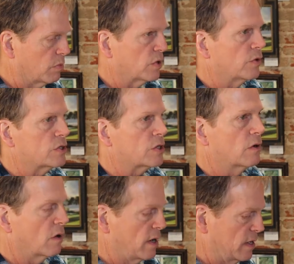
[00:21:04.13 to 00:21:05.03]
bluish
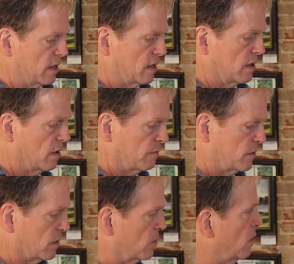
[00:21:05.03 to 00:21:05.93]
gray in
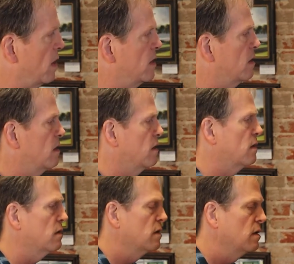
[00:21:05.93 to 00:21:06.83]
off to the right
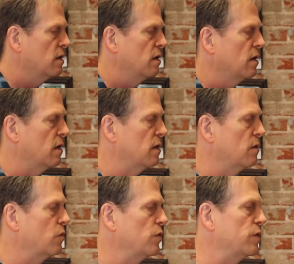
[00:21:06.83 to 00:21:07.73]
here, and
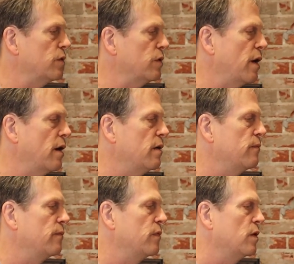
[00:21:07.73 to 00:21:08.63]
then we'll do that.
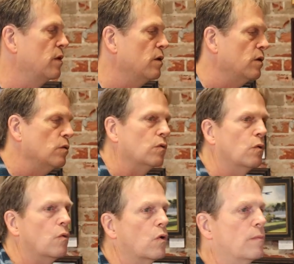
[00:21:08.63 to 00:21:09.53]

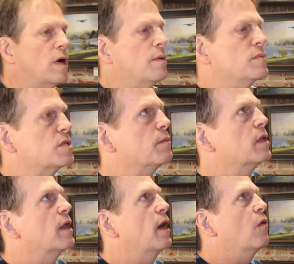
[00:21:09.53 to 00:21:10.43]
We'll warm up some
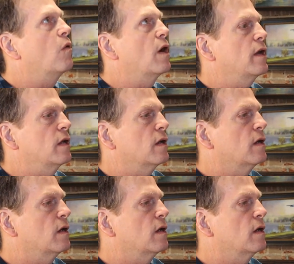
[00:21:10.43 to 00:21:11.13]
of that white.